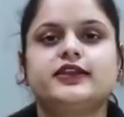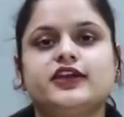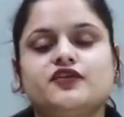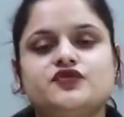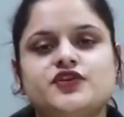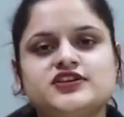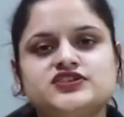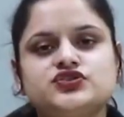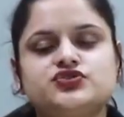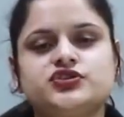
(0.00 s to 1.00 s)
The
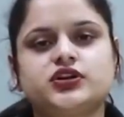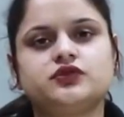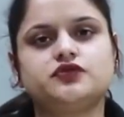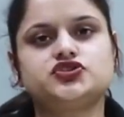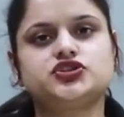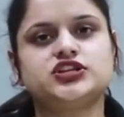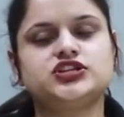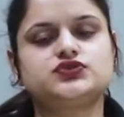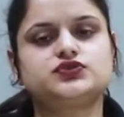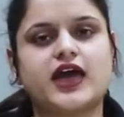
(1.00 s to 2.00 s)
first nutrient which you
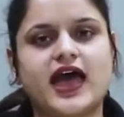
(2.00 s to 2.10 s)
need to